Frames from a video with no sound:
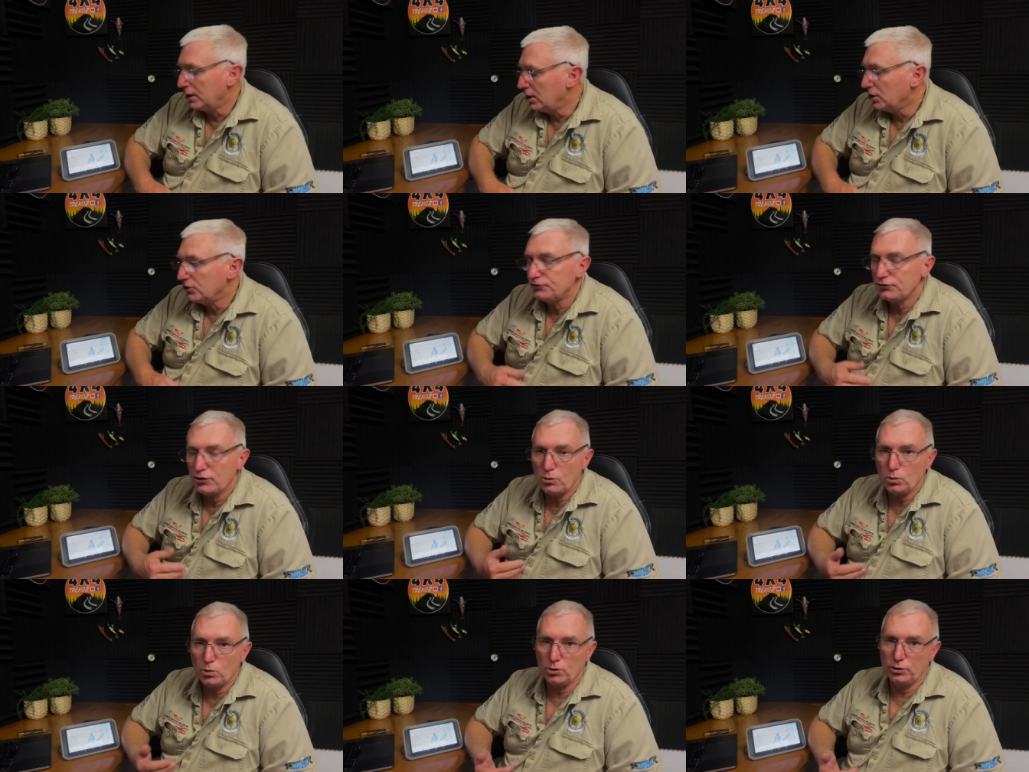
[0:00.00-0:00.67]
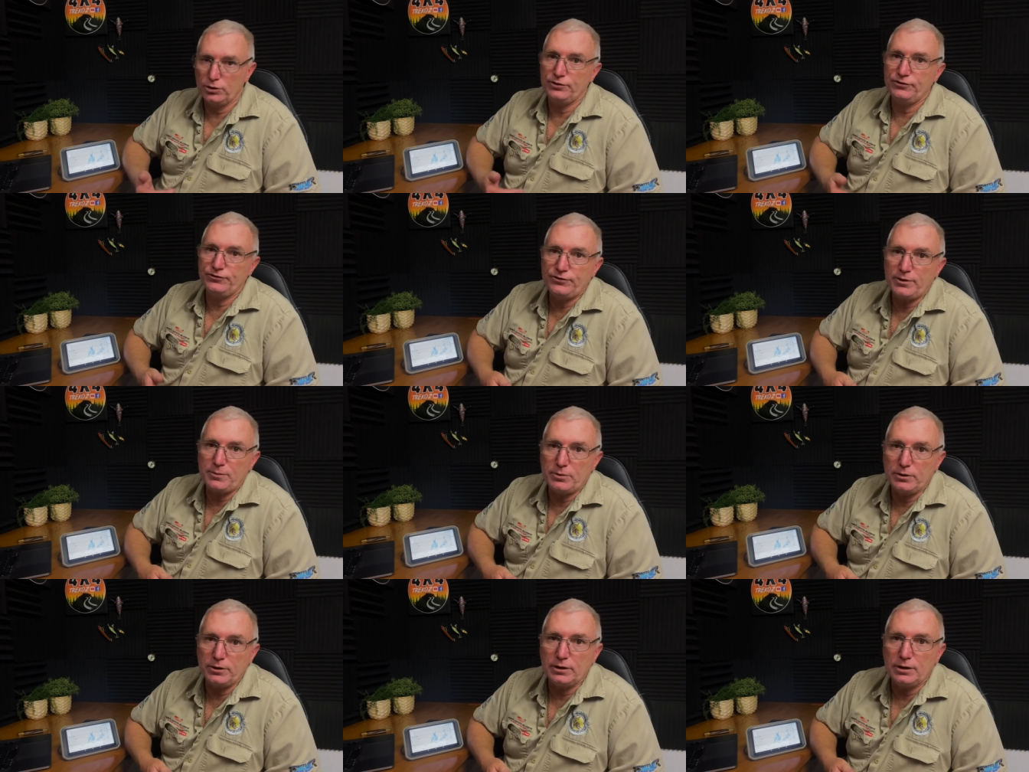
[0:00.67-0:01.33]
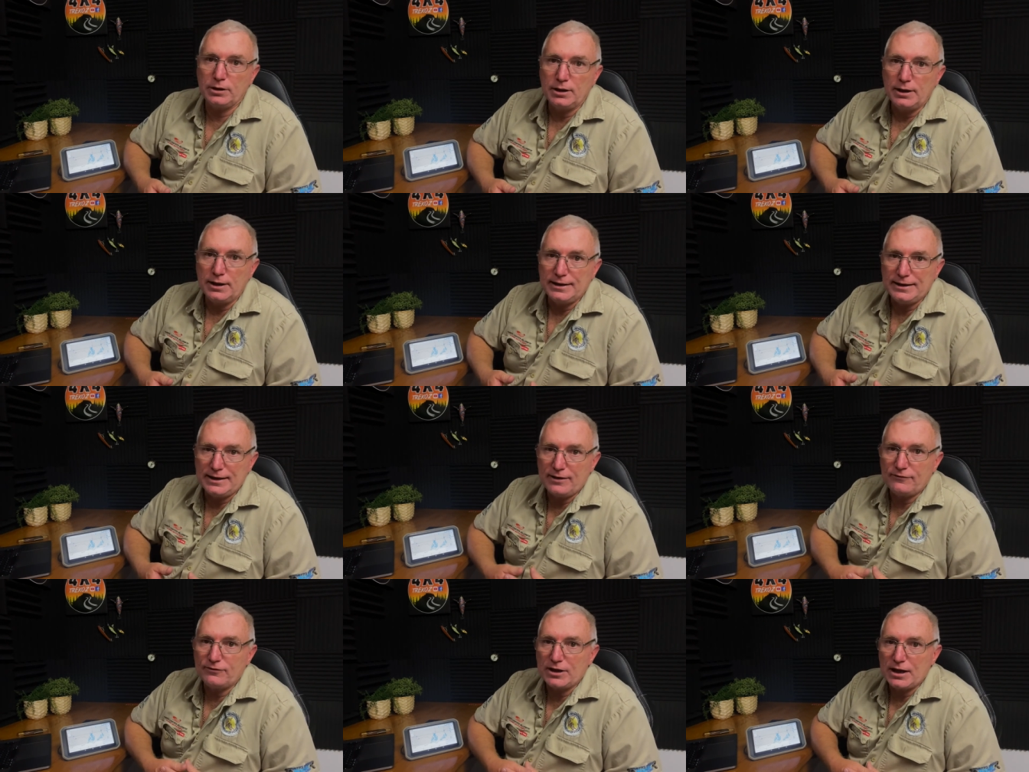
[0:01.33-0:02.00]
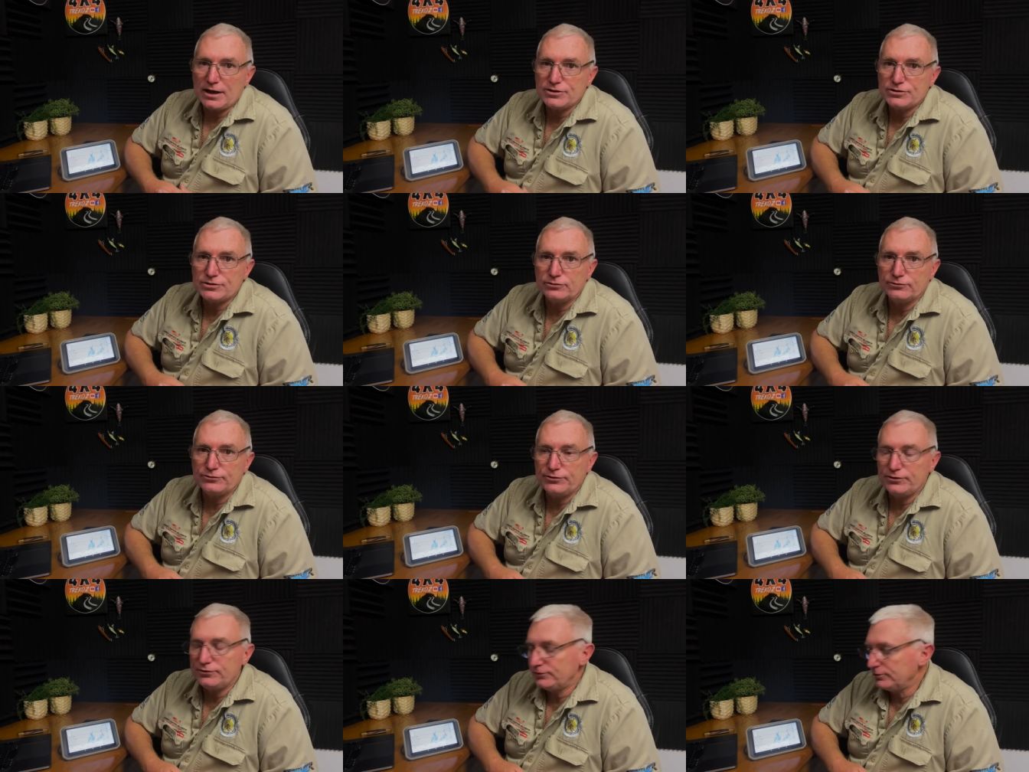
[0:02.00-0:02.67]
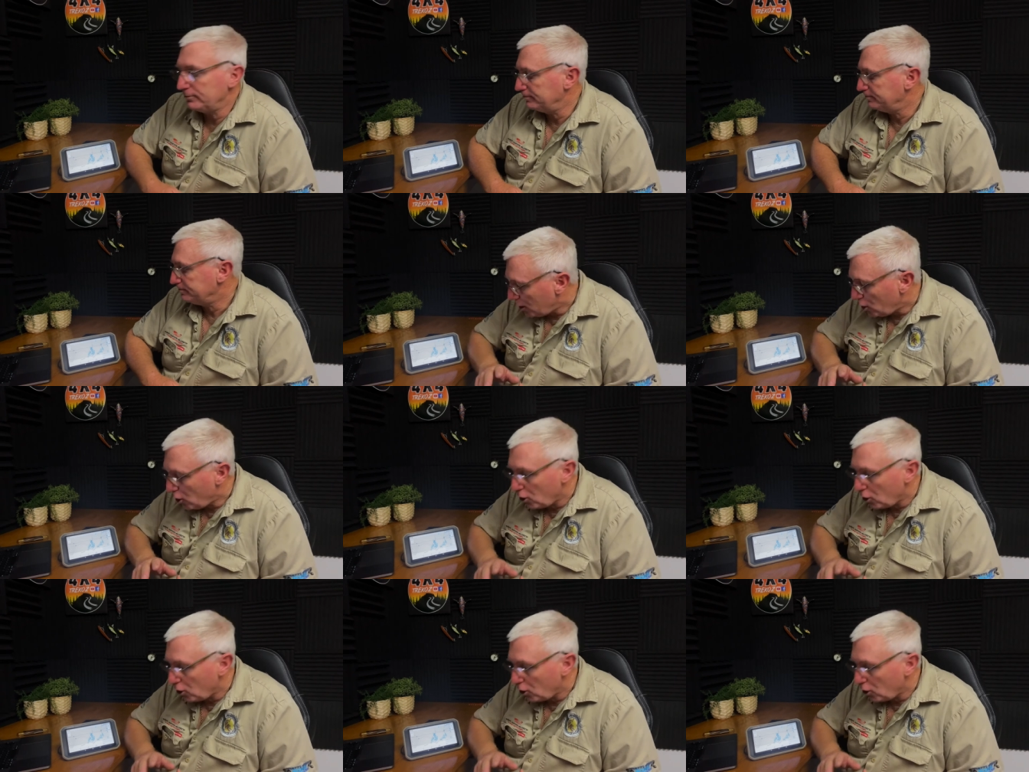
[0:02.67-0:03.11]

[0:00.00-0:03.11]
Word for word: so I wanted a separate navigational system.